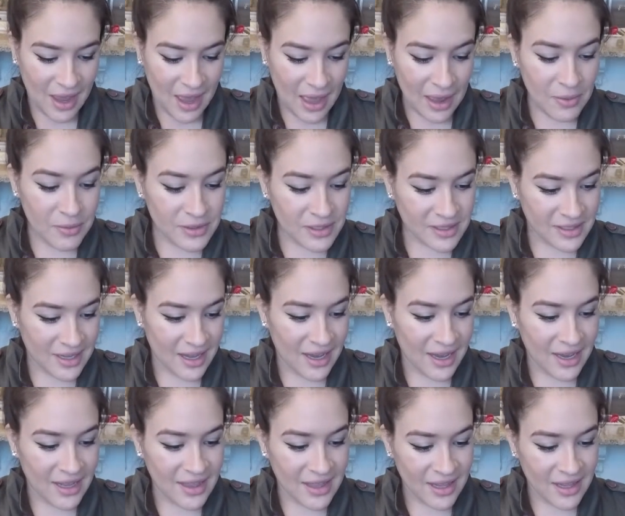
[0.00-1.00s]
I would
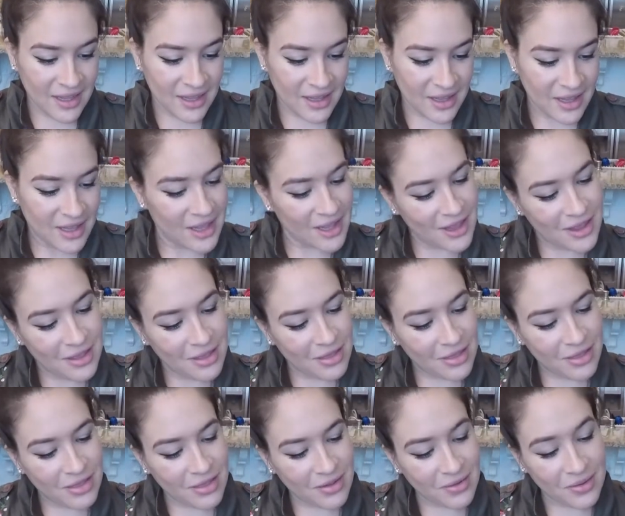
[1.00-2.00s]
say that
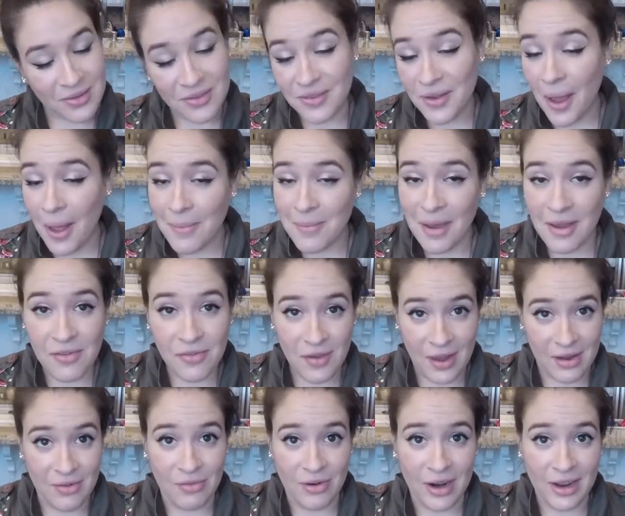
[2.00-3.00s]
this is not my
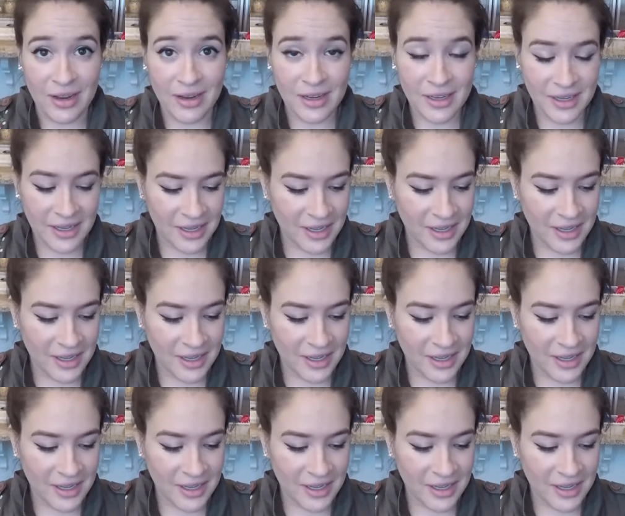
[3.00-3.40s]
favorite.